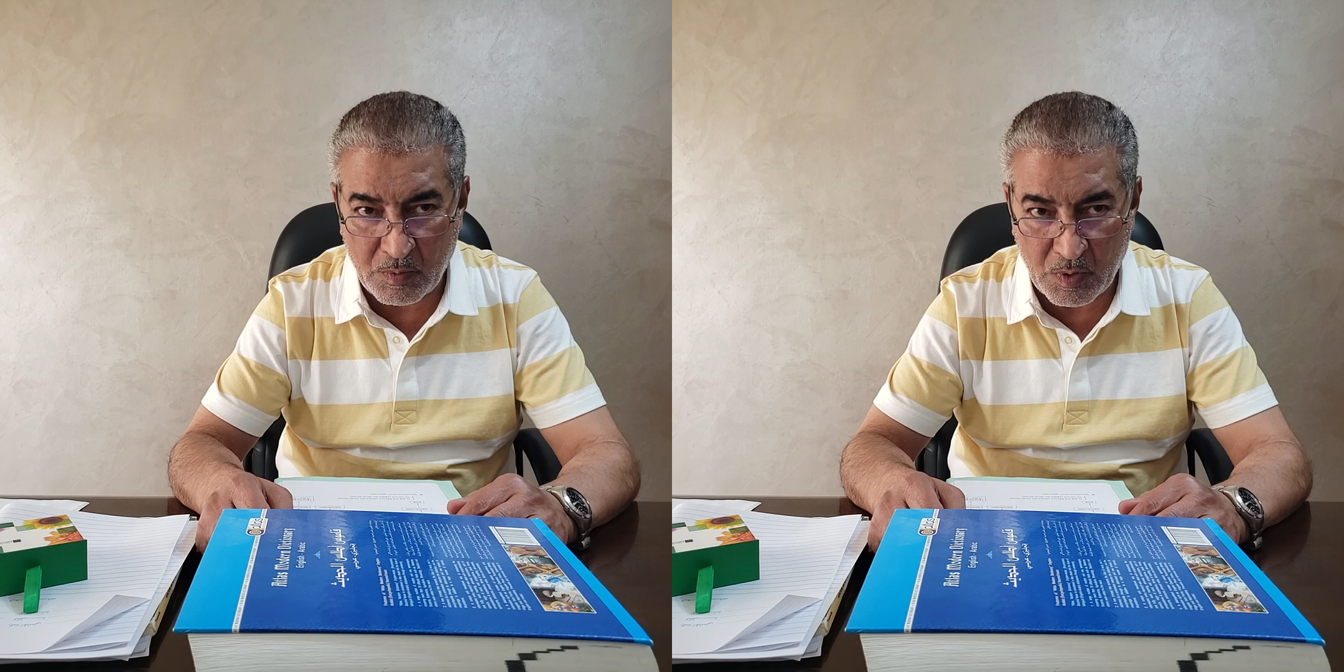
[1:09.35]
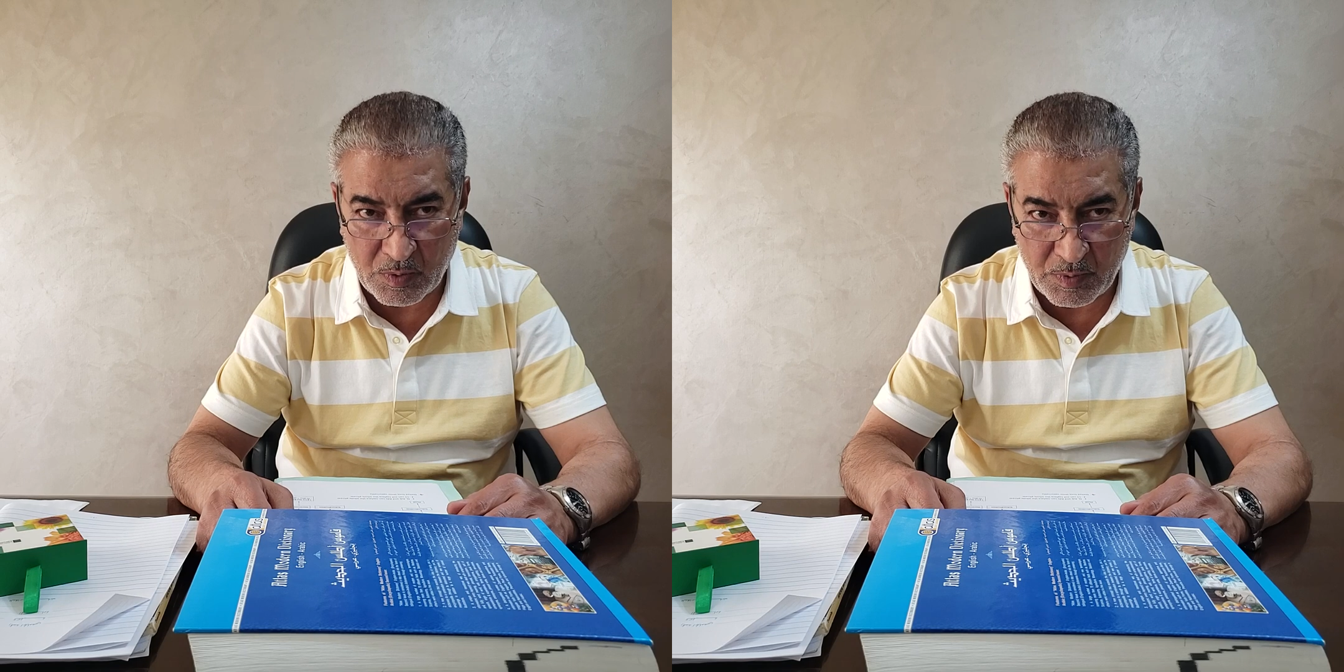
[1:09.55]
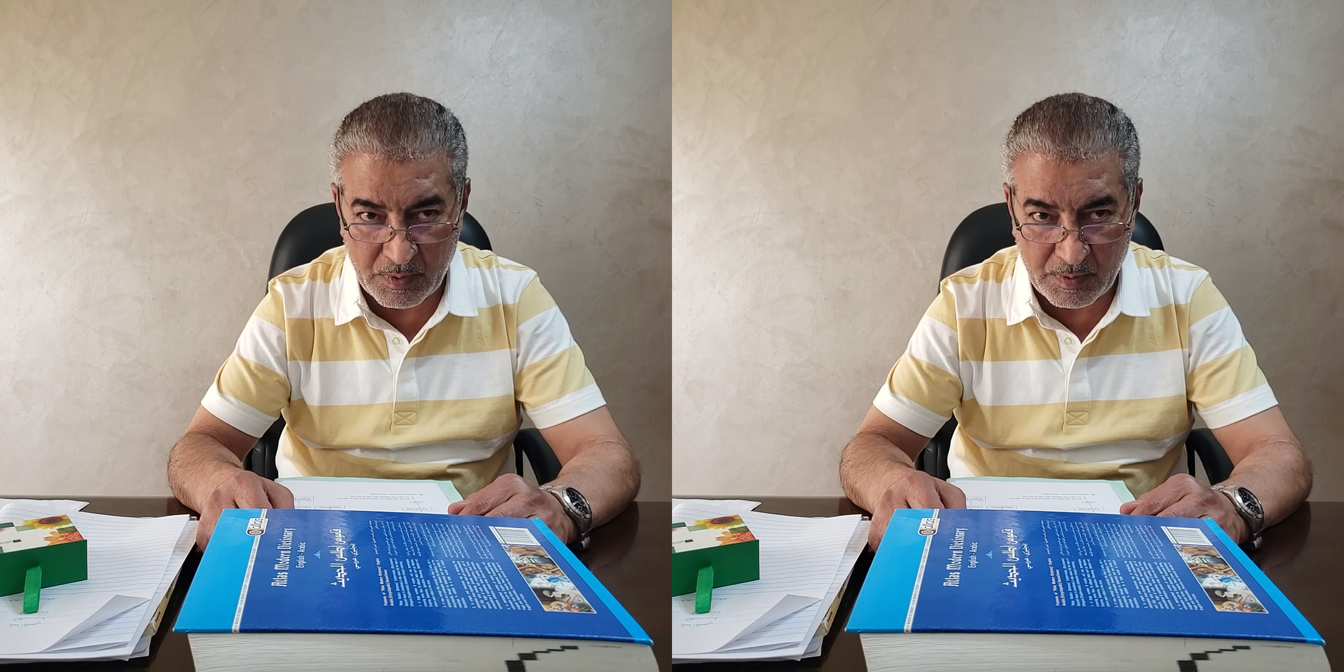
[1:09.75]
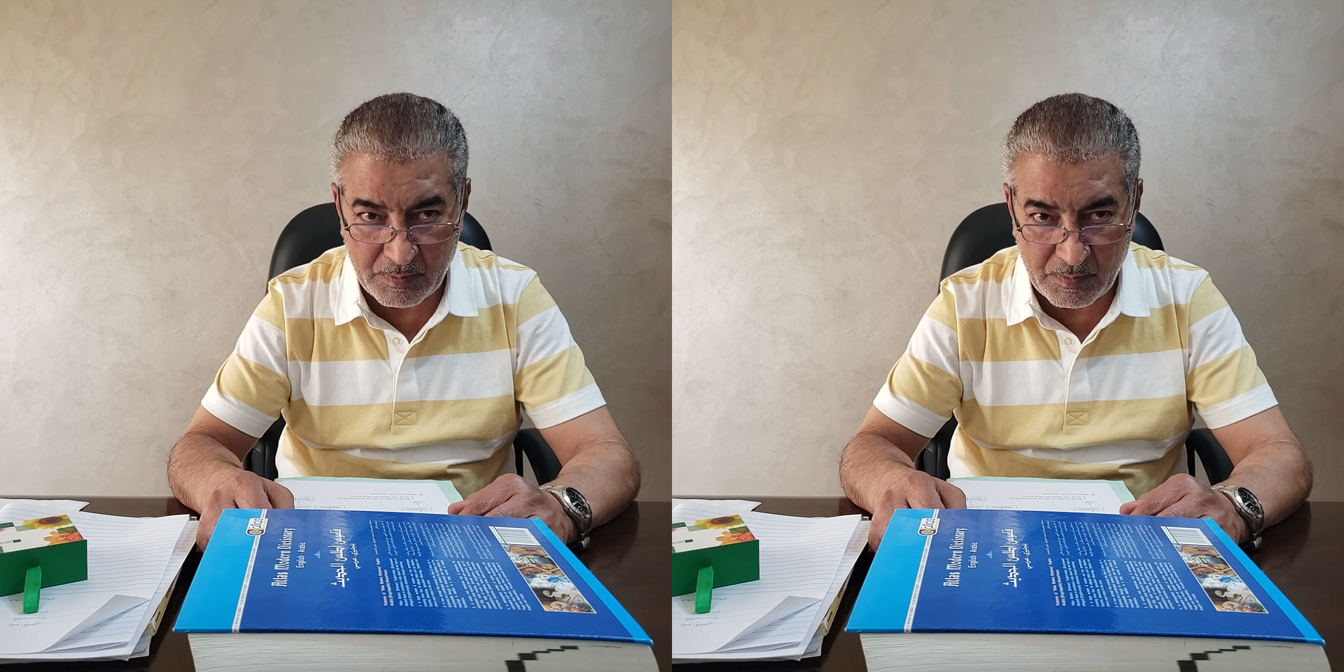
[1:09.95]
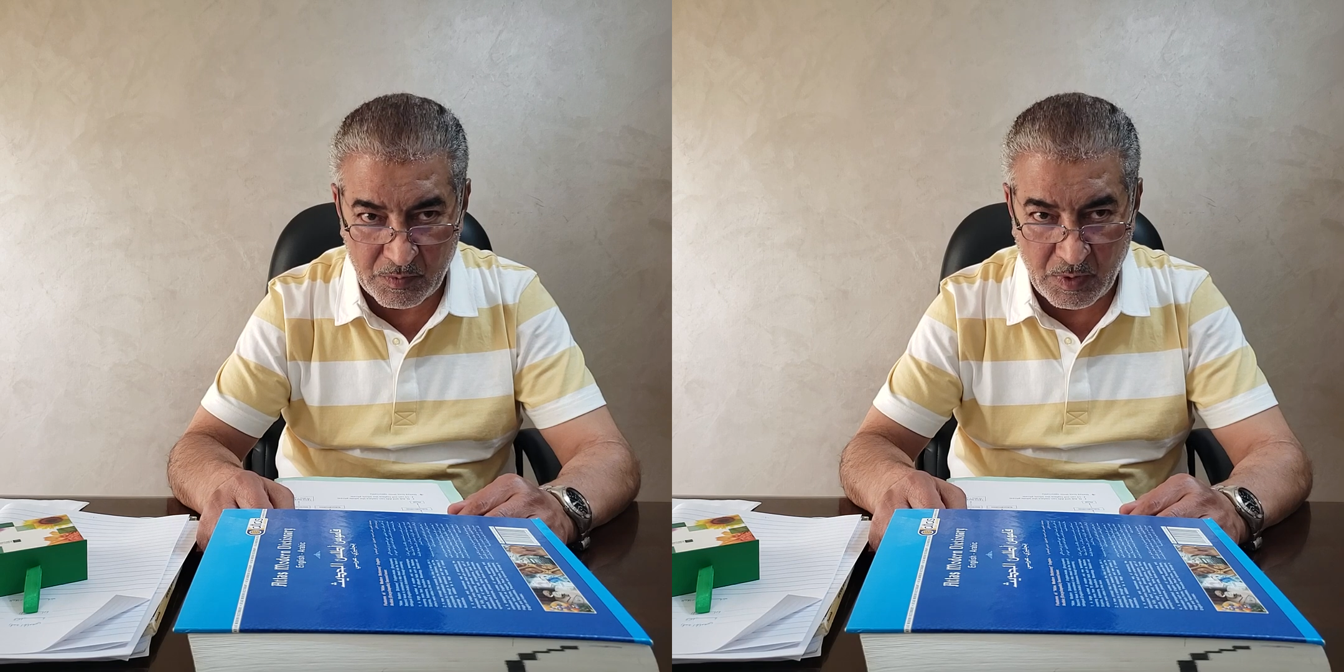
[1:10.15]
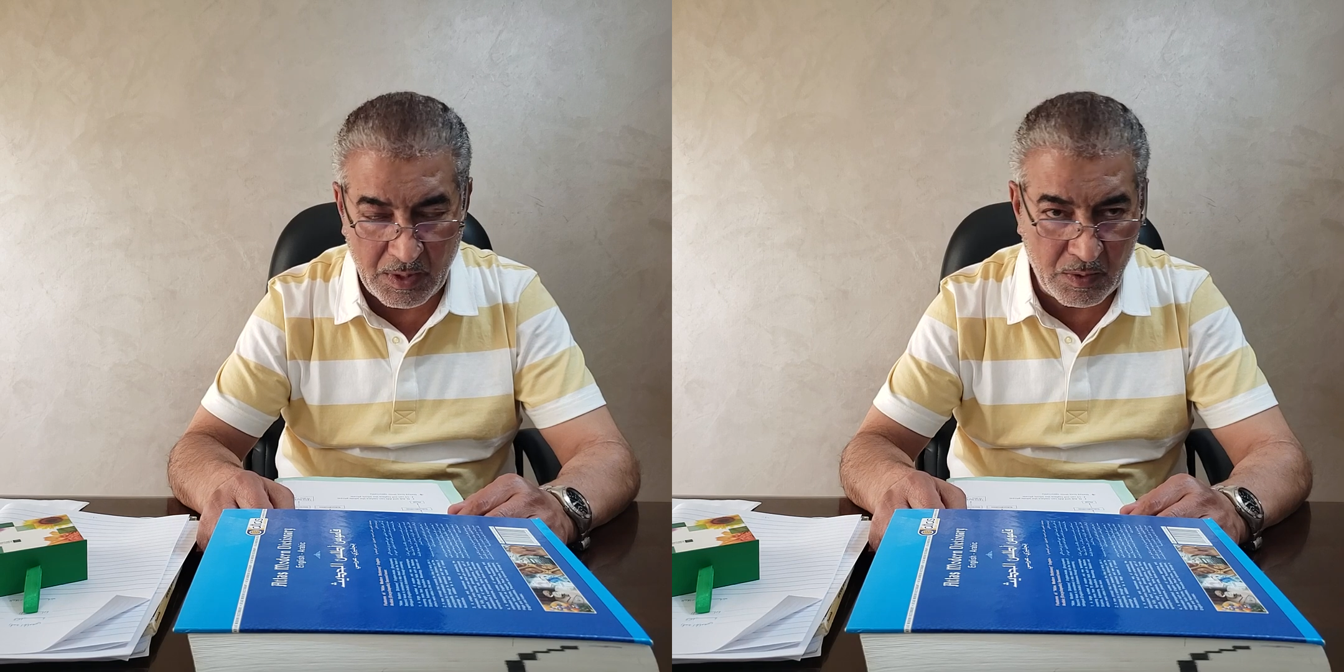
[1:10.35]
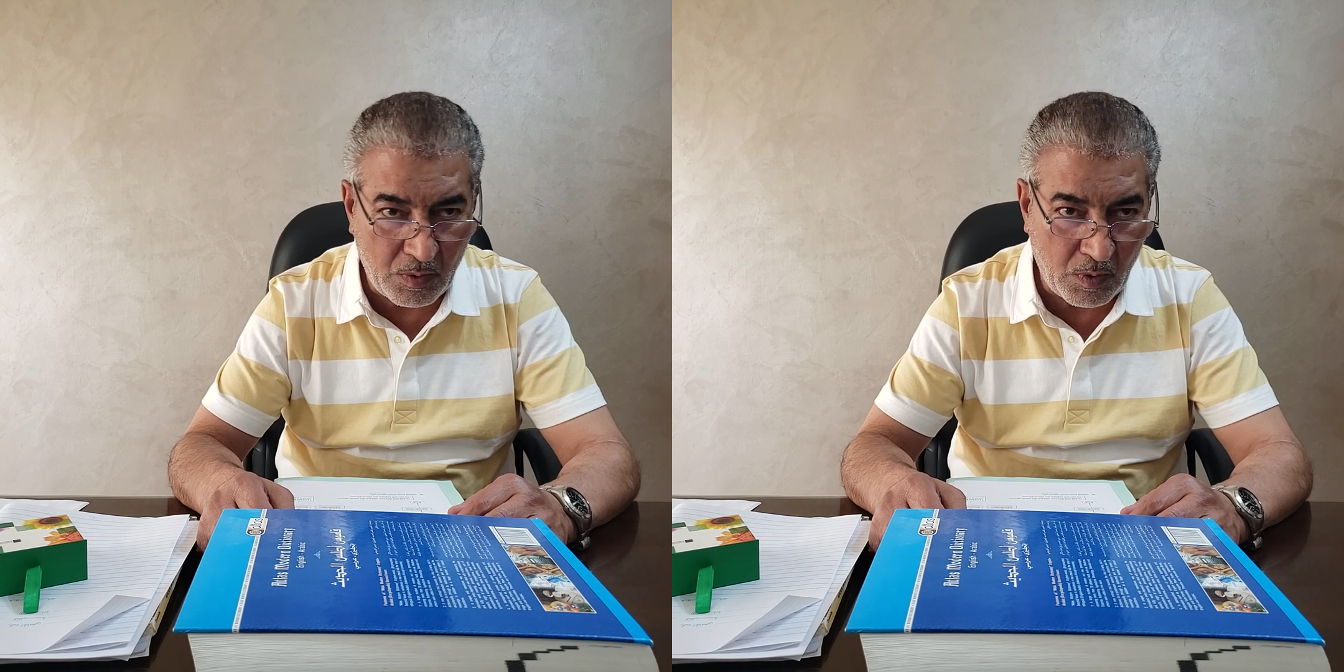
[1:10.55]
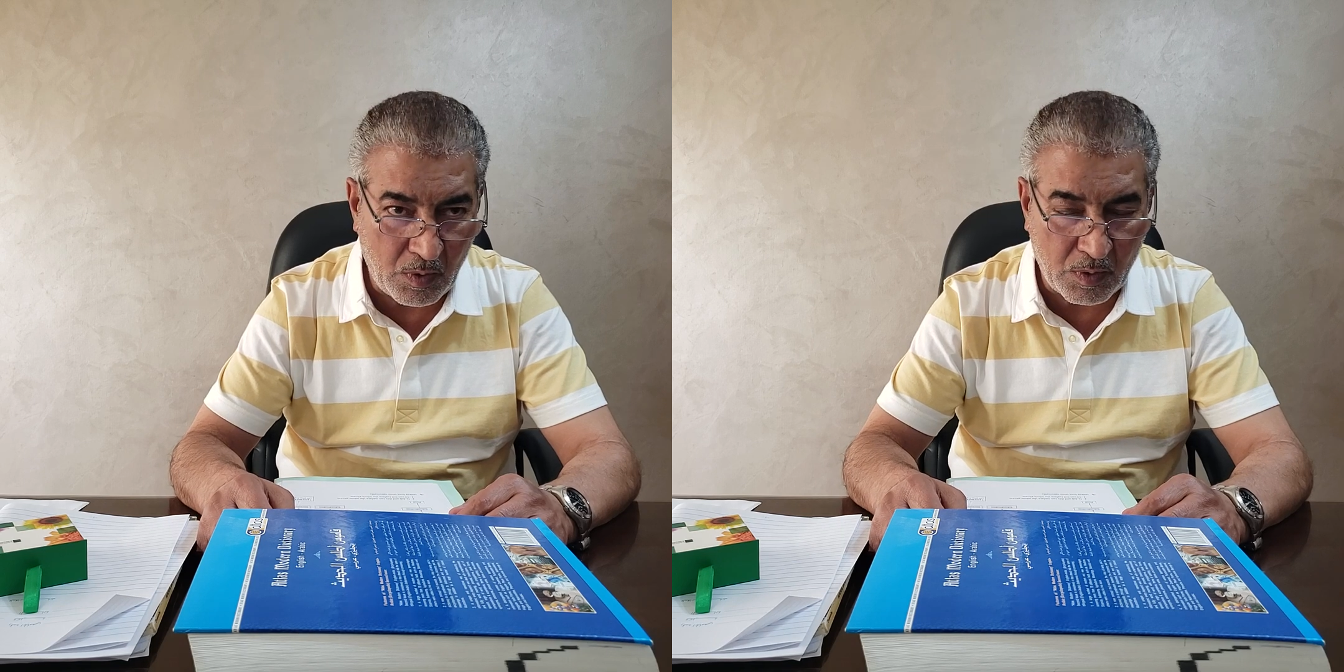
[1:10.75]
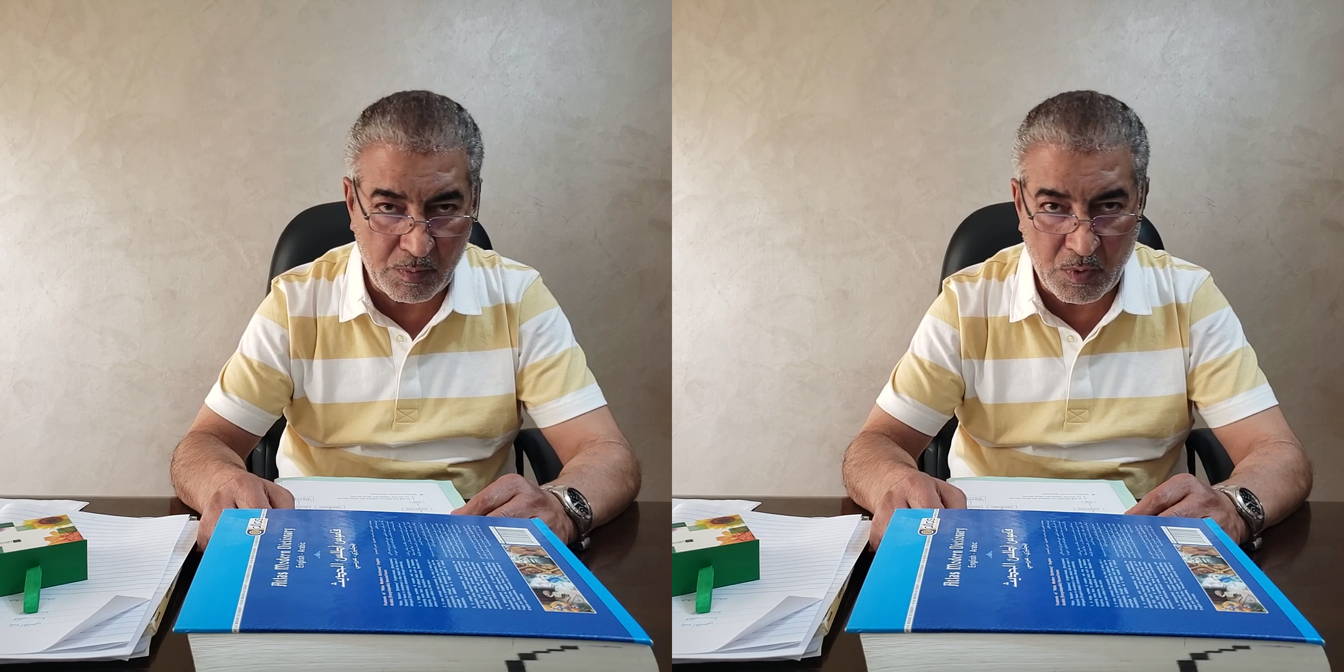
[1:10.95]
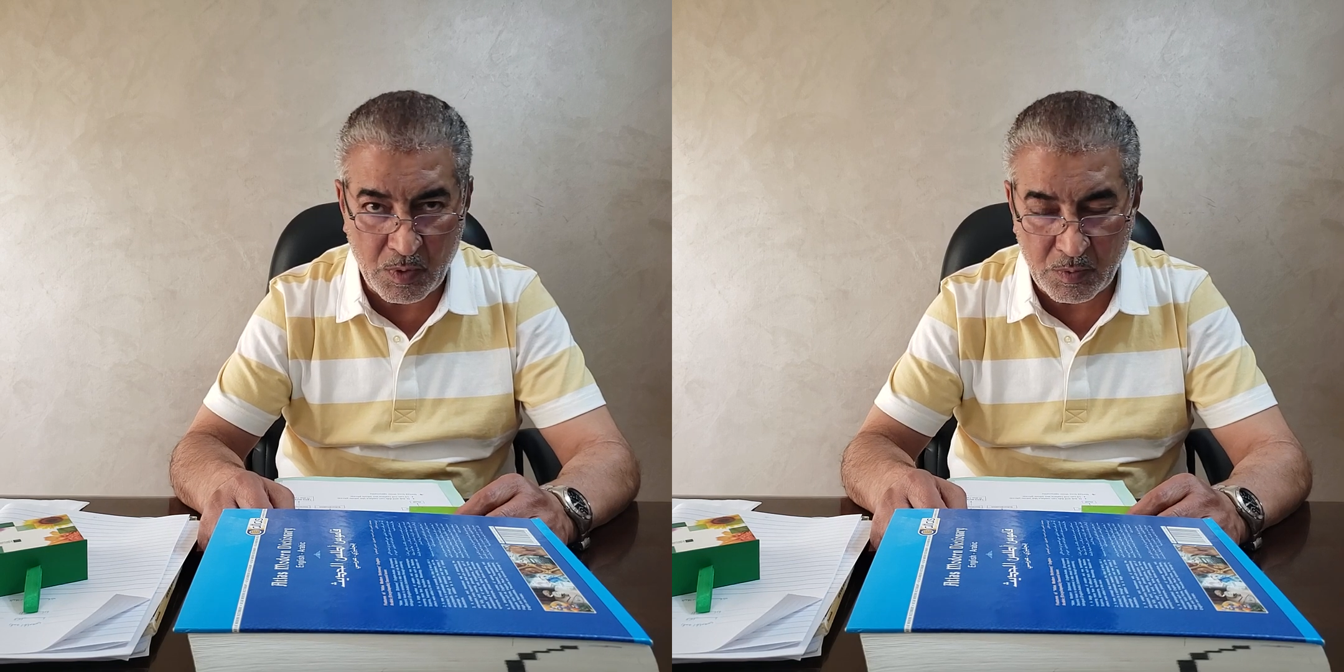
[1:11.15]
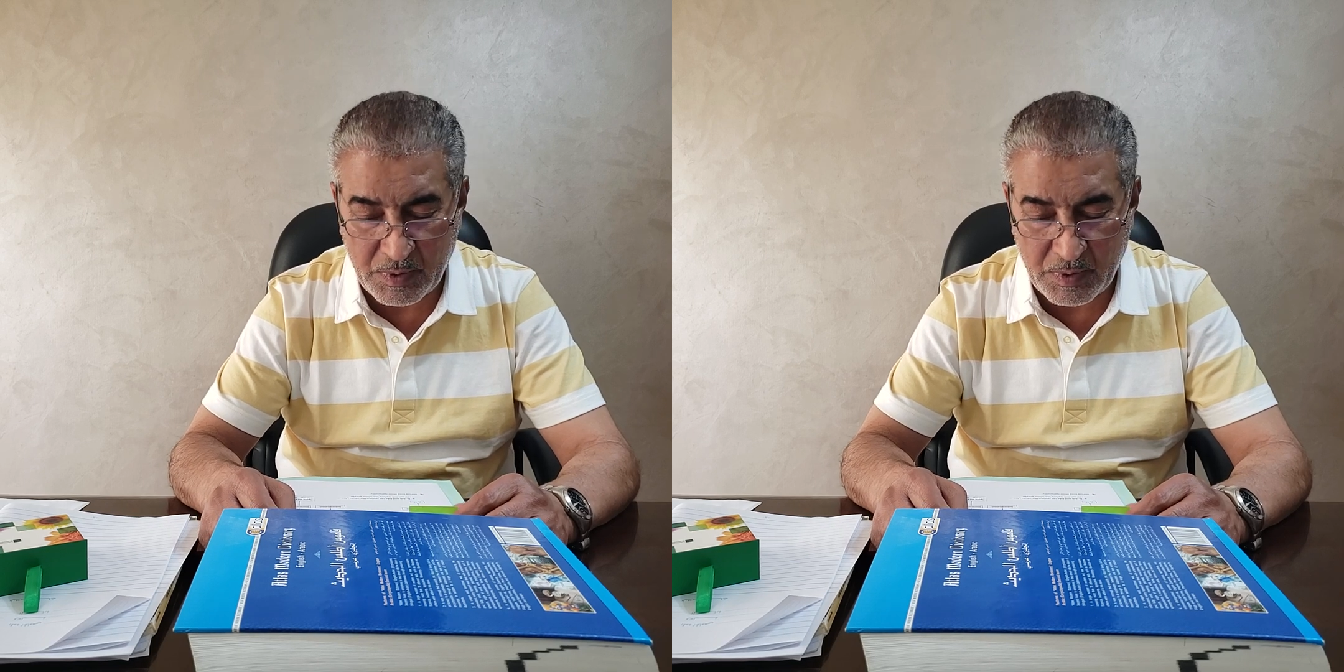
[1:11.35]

more